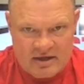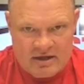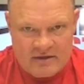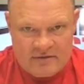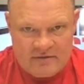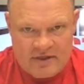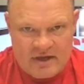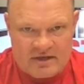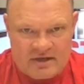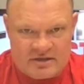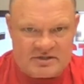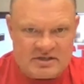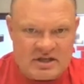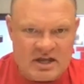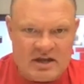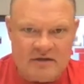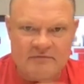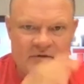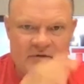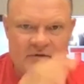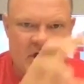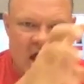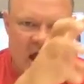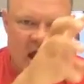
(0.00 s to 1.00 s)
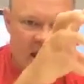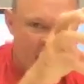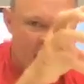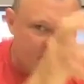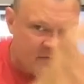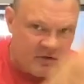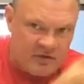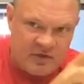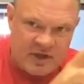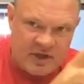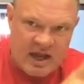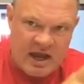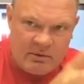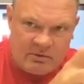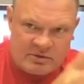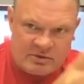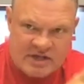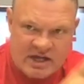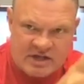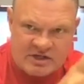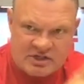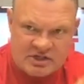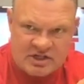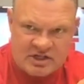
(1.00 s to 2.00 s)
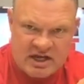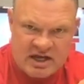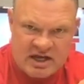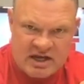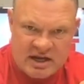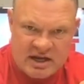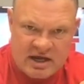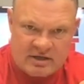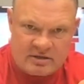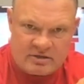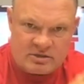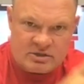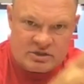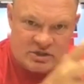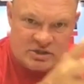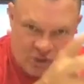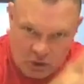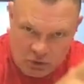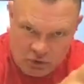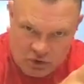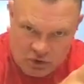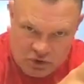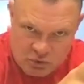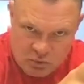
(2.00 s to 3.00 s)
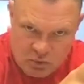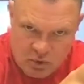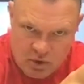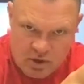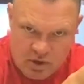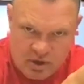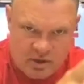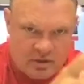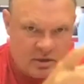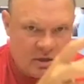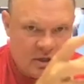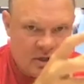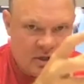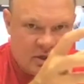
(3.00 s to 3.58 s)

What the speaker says: that instead of everything I was educated on, social work,